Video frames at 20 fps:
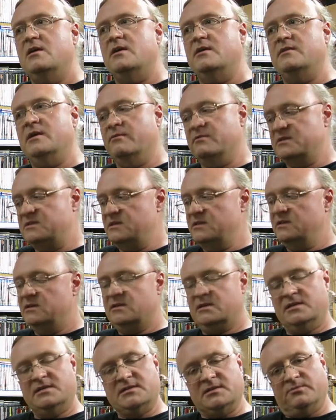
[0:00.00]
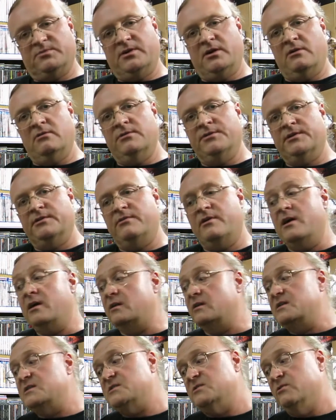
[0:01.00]
They were sitting against a pole on the ground,
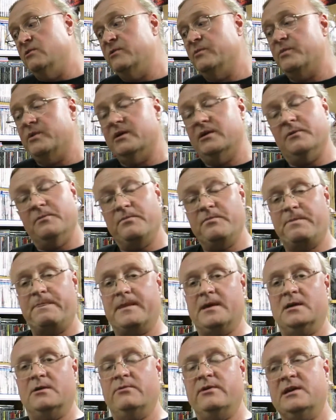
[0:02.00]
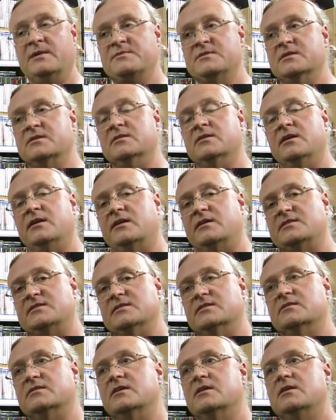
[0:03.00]
and I saw them there, and I went up to the guy, and I
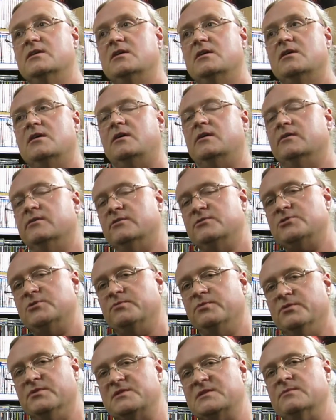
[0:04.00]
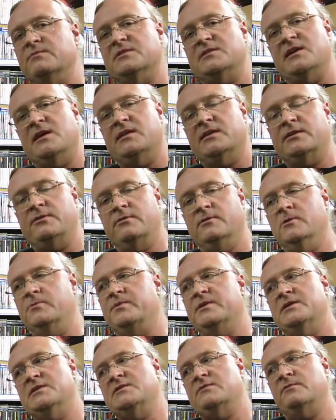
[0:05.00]
said, I heard you bought some Metallica
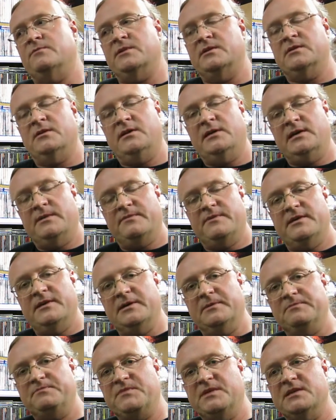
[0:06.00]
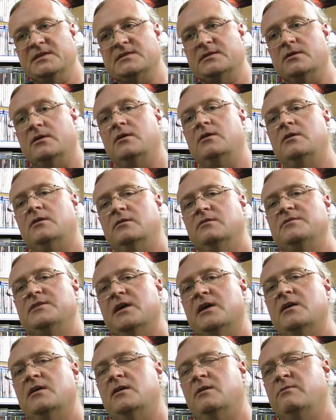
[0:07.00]
LPs from the guy up there. And he said, oh,
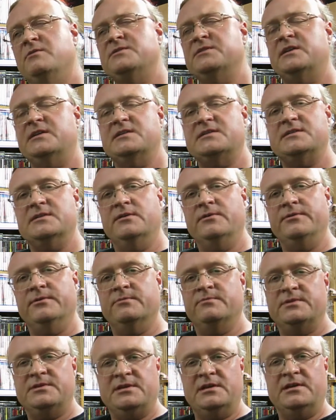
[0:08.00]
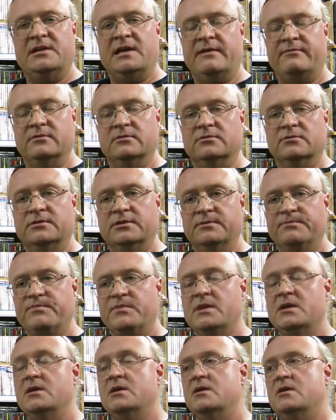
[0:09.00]
yeah, I wasn't going to sell them, but you can have a look.
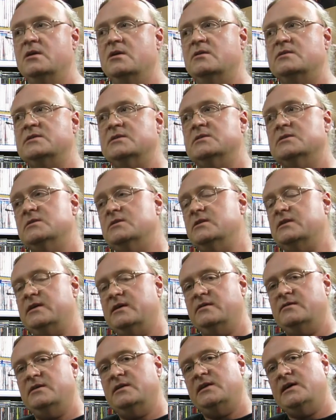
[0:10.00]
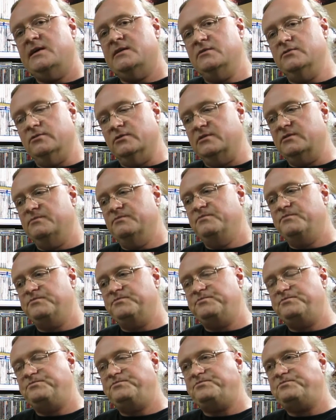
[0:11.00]
I said, oh, okay, and I had a look.
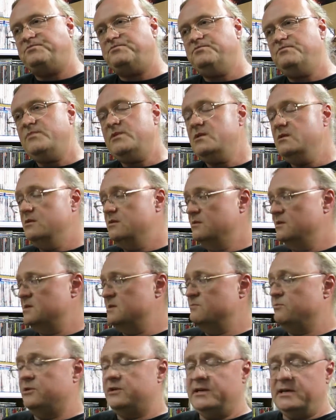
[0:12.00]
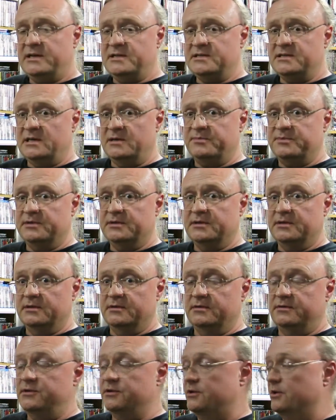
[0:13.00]
This is what I ended up
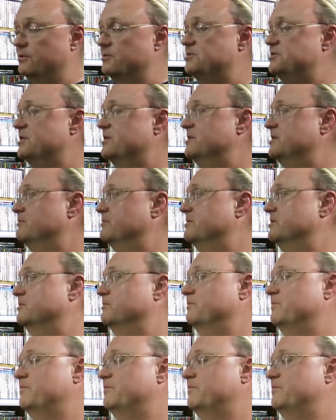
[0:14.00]
negotiating with him.